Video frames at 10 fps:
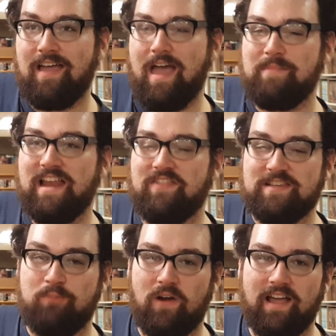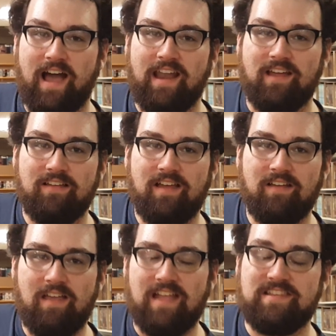I mean, at this point, I kind of,
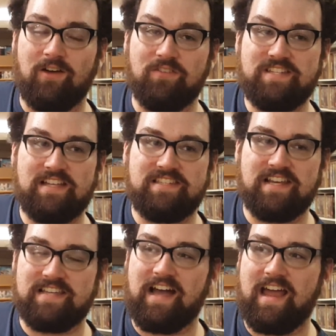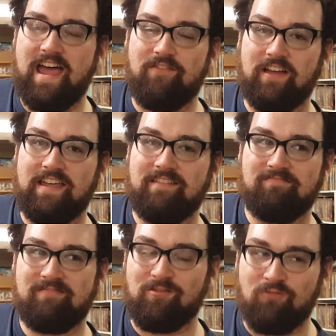until set 6, I kind of have a
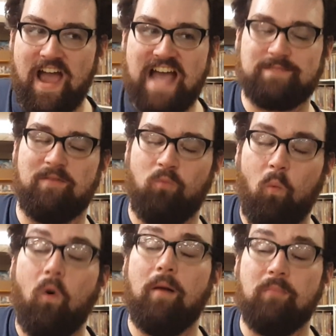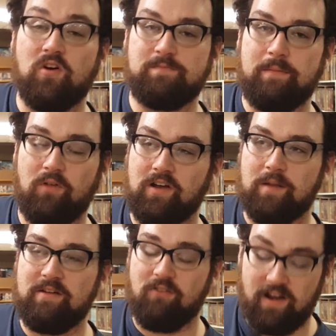grasp of what most people are going
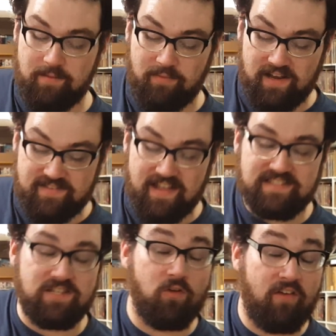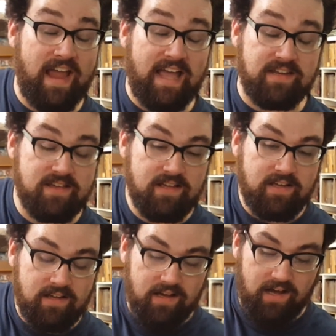to be running, but it's nice to know their hand.
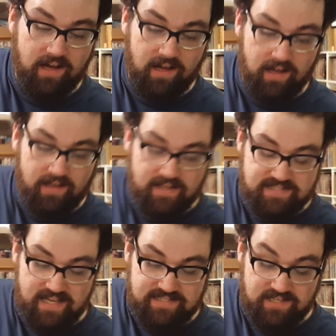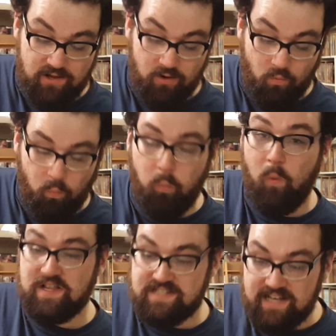It's nice to know
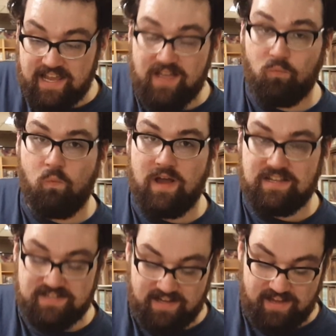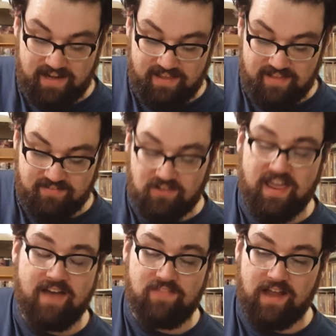what's going to hit, when it's going to hit. It's good to
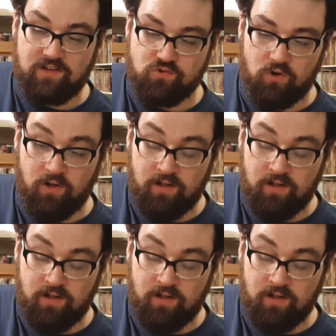have that control.